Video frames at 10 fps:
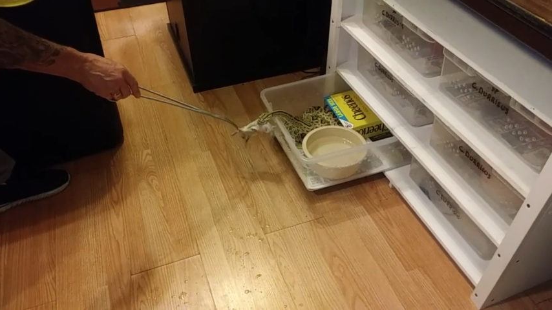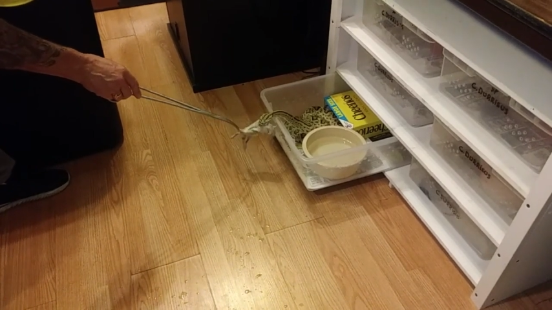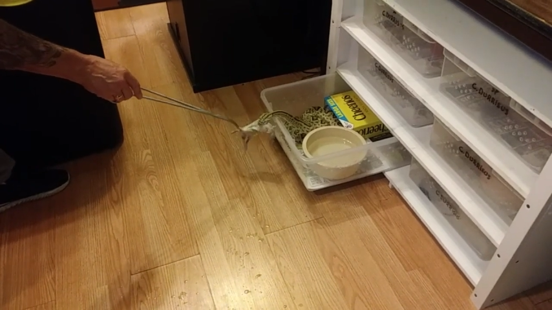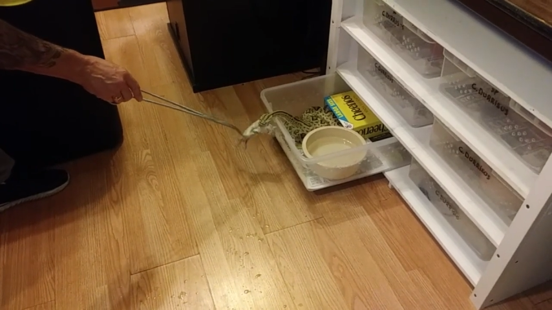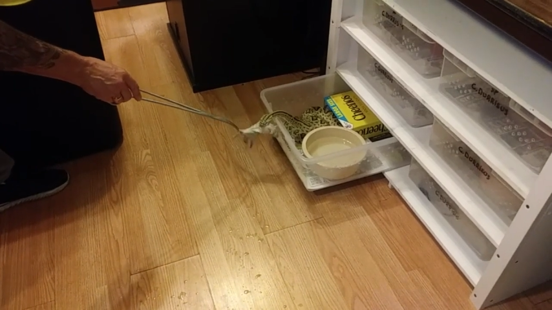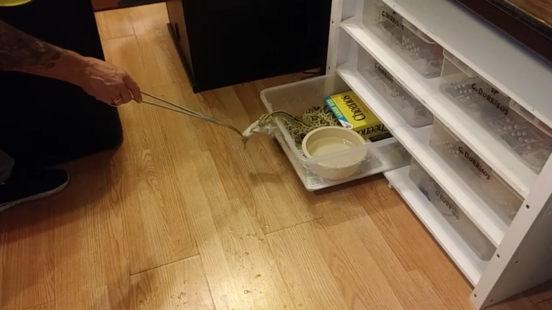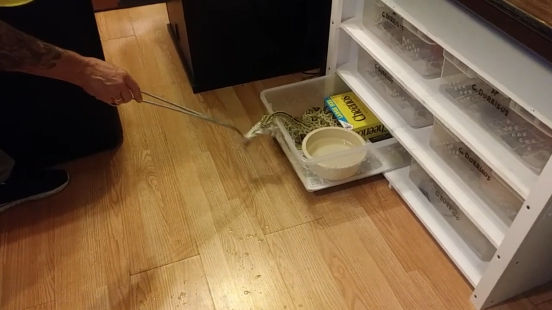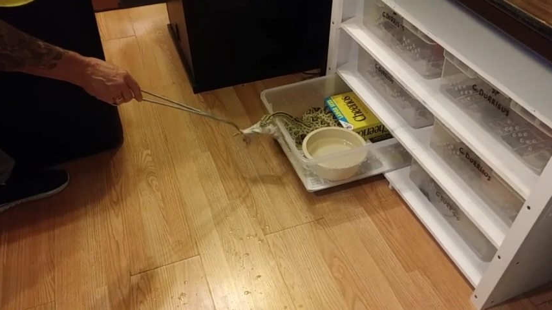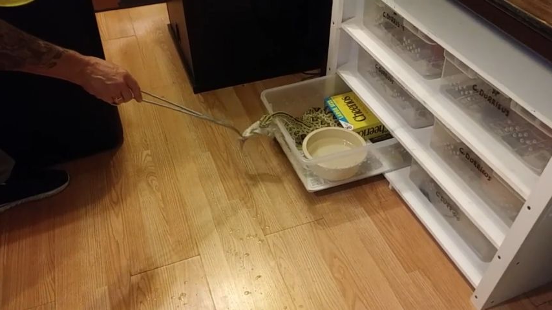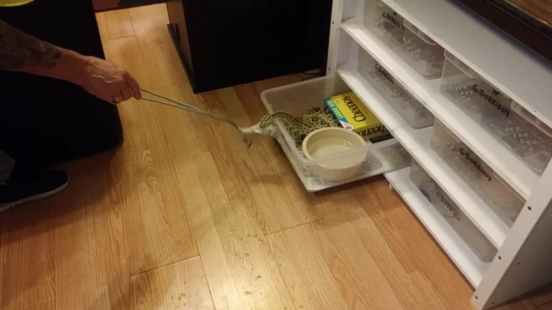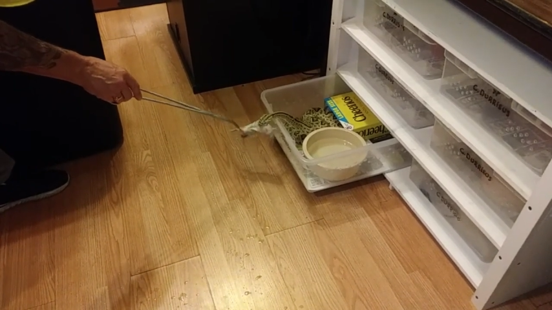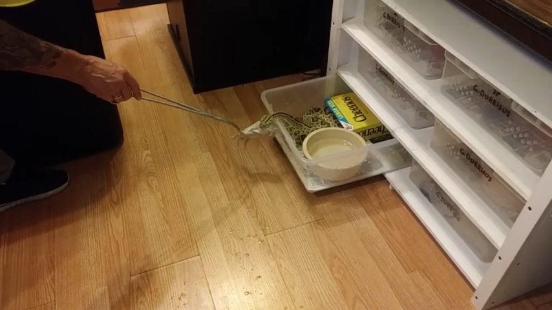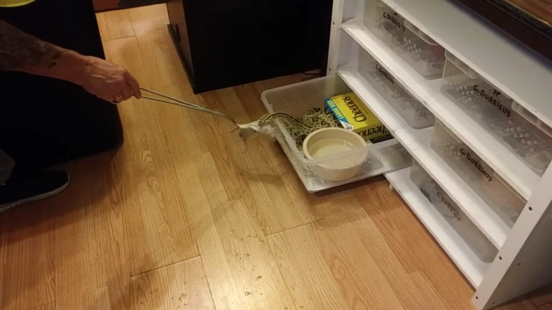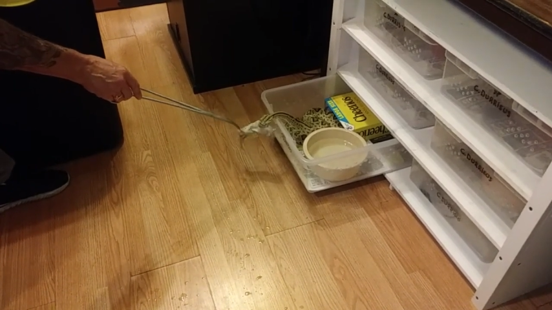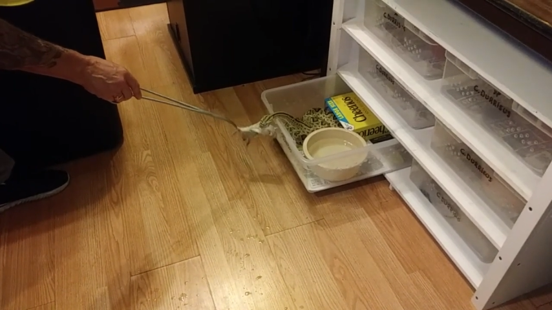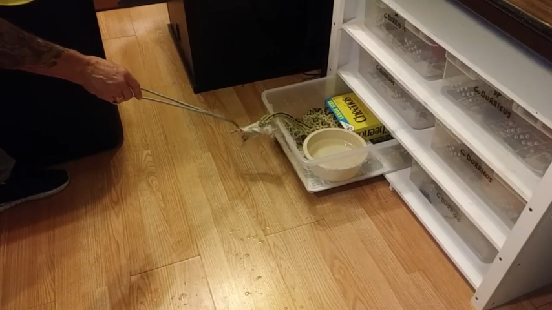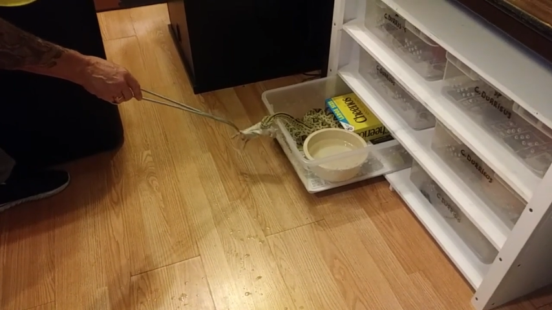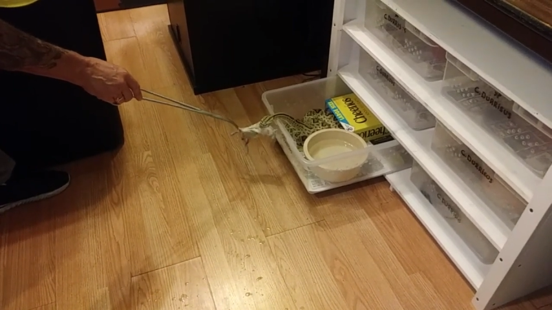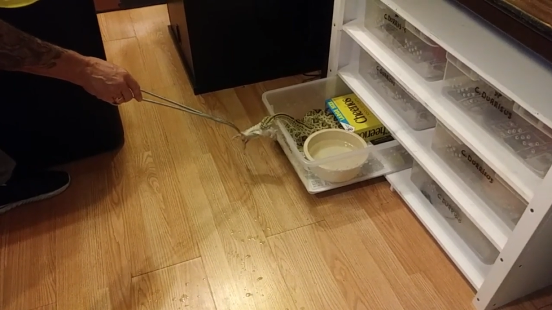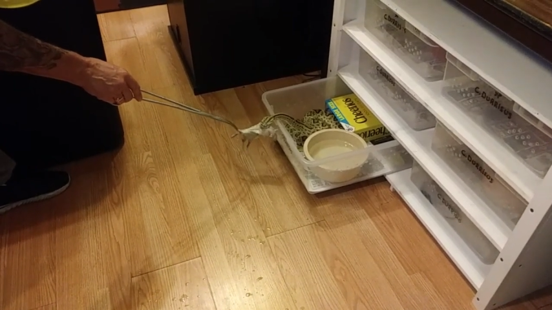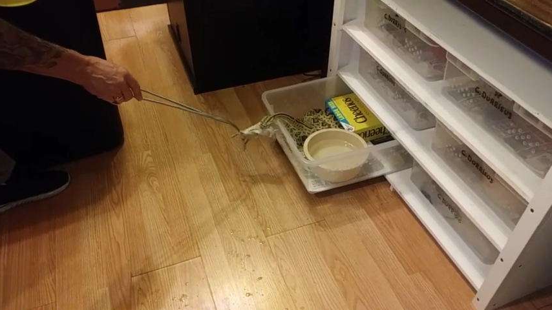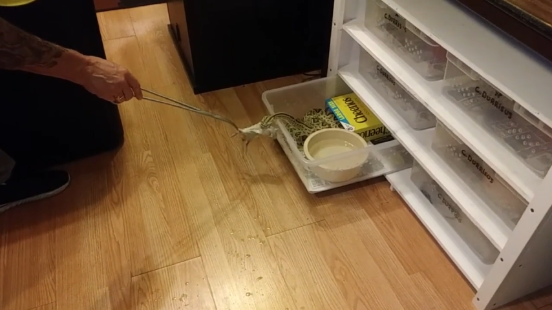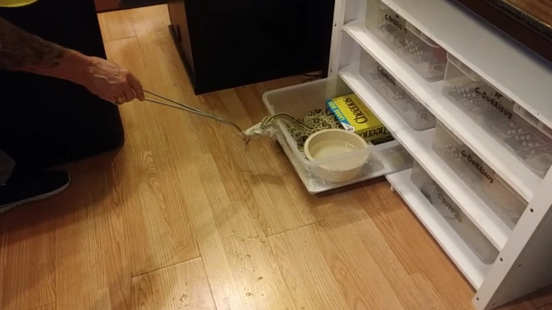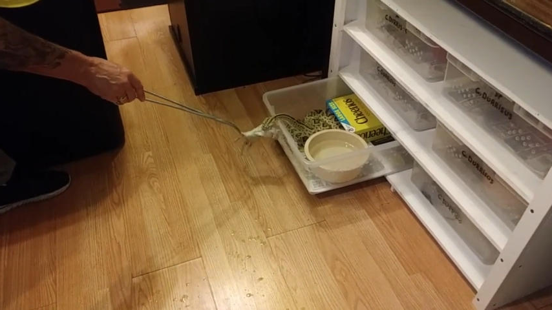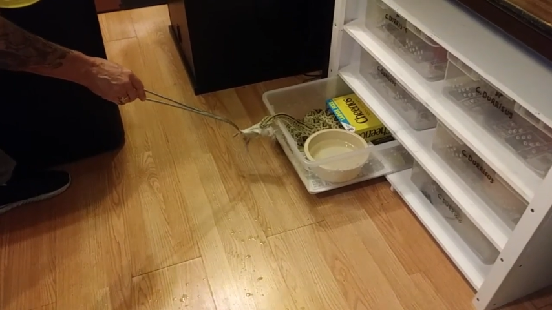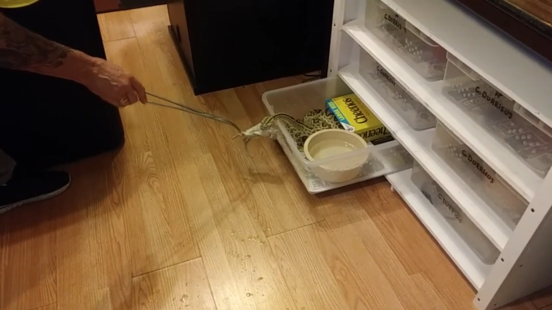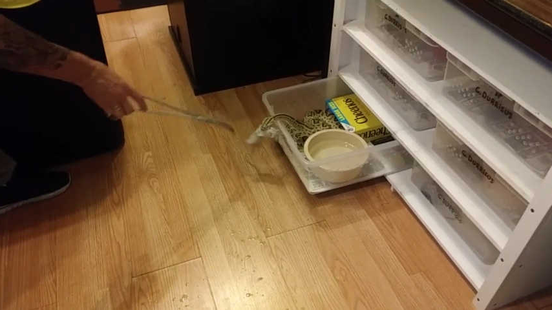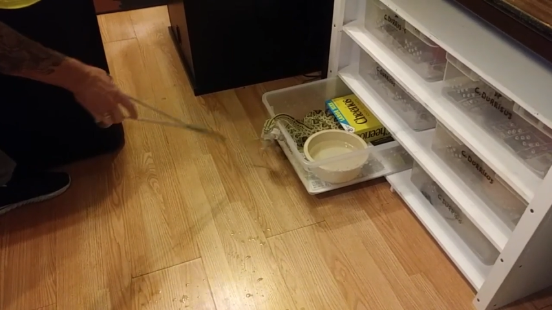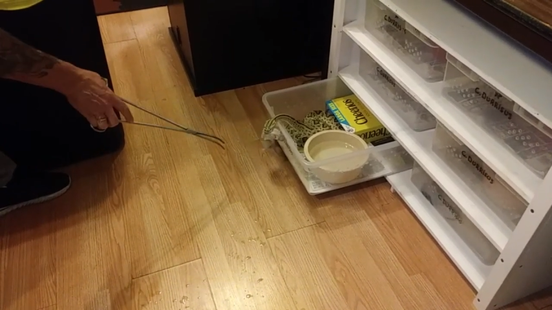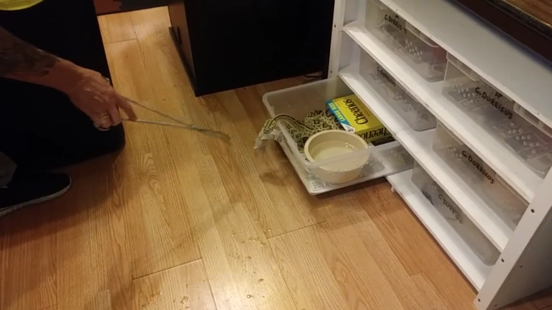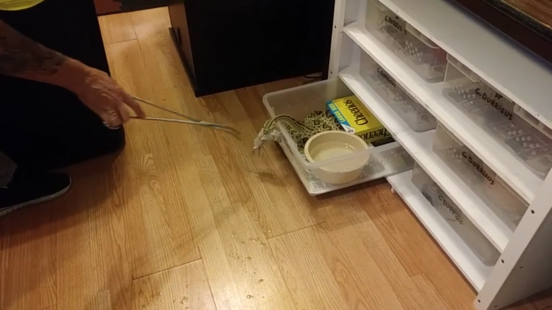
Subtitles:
No face is visible, so there are no lips to read.